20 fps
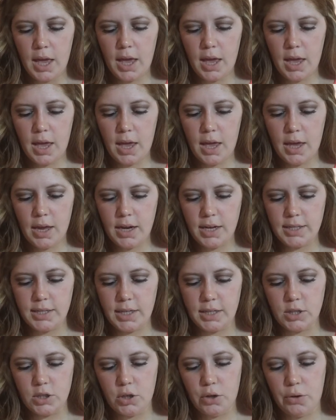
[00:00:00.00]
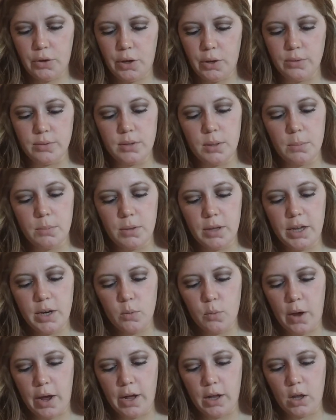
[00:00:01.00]
And it says to use.
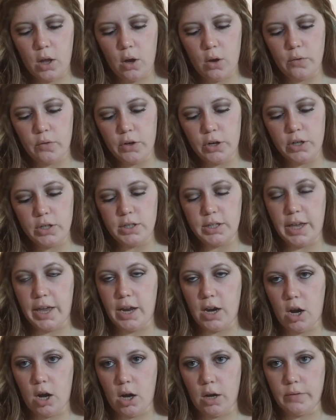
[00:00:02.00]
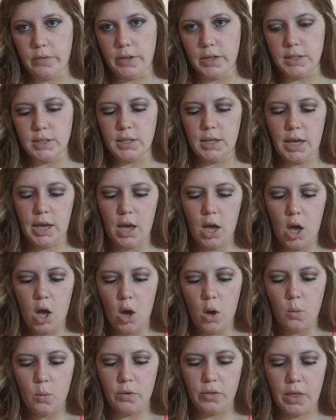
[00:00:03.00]
Blend well over your skin, obviously,
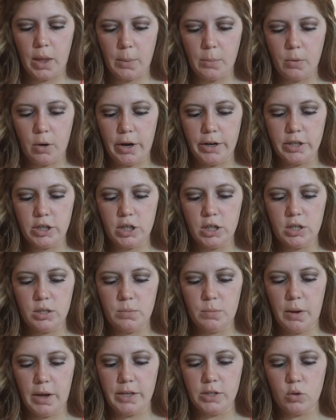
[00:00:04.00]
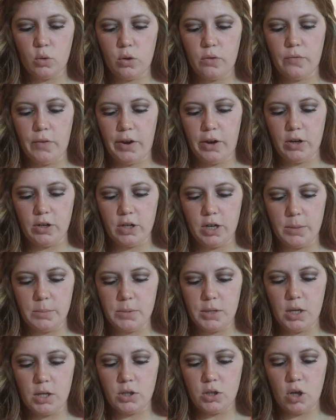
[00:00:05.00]
with a brush, sponge, or
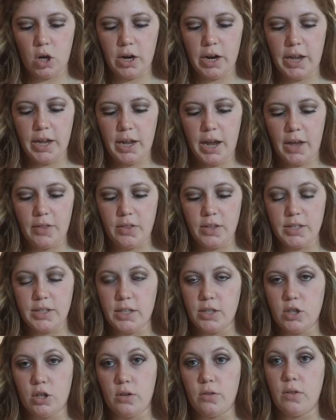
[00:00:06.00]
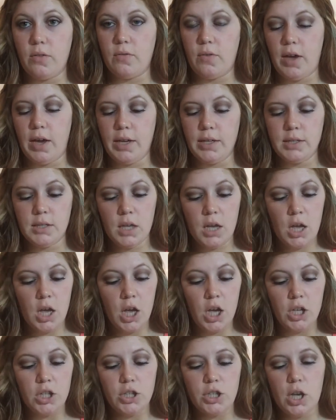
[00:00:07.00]
fingertips, starting at the center of the face.
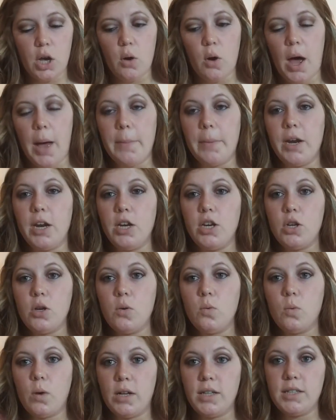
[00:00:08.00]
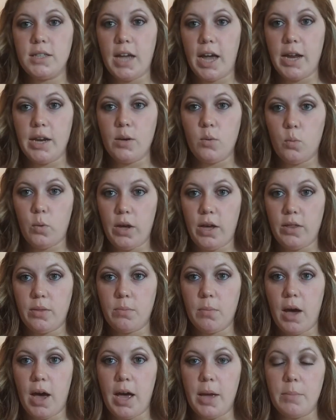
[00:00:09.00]
So I'm going to do one side with
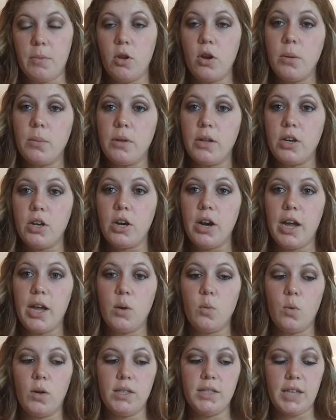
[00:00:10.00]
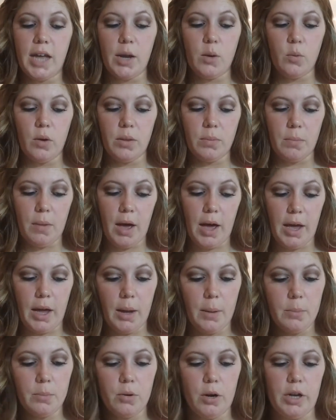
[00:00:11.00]
my Beauty Blender and one side with
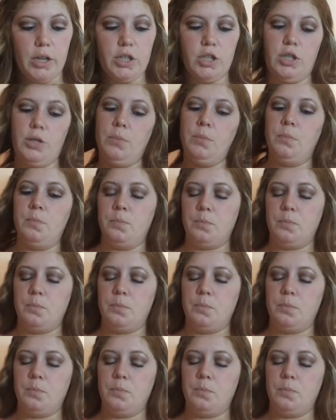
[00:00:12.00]
my brush.